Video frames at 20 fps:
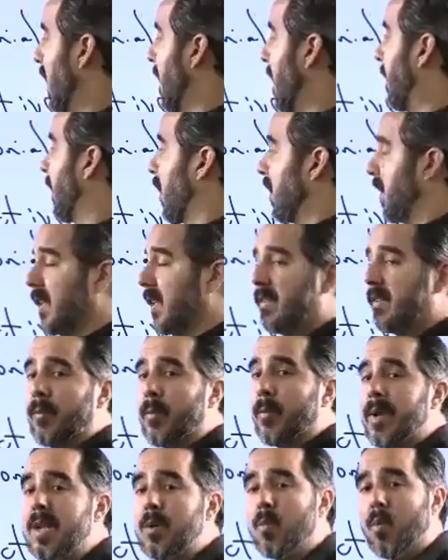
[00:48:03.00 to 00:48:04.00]
But on this
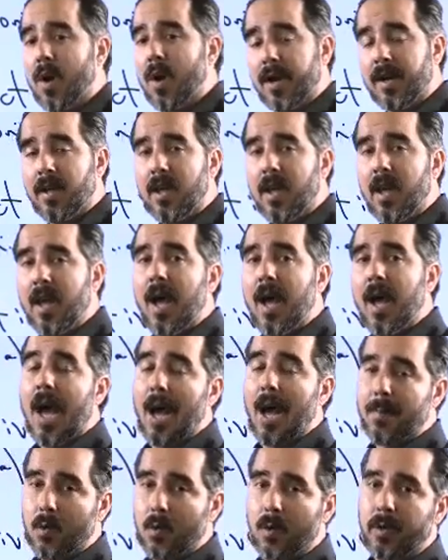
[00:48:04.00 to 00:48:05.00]
free one,
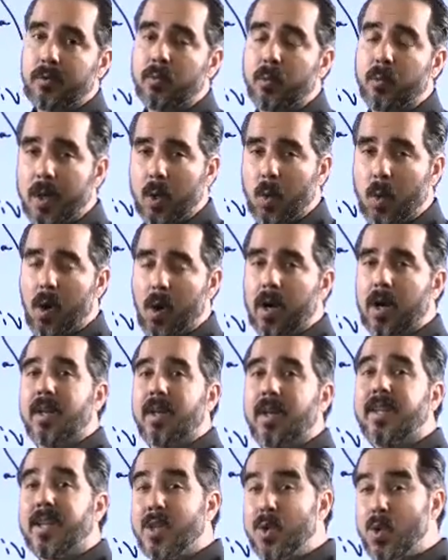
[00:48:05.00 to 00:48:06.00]
I'm going to require
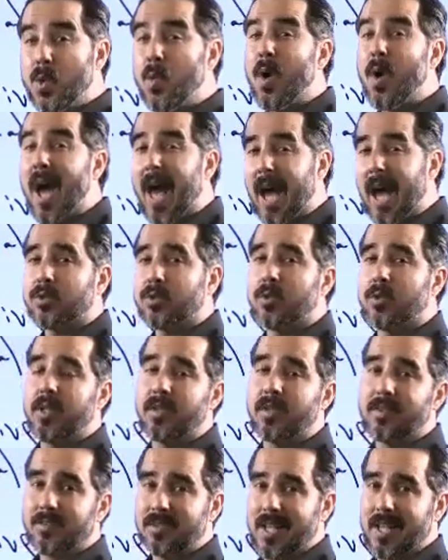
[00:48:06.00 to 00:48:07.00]
that you actually
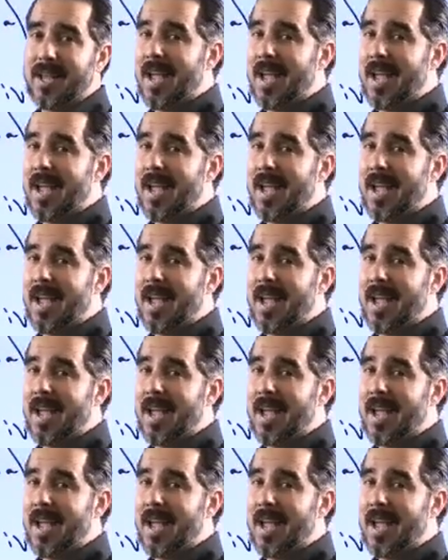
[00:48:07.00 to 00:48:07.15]
stay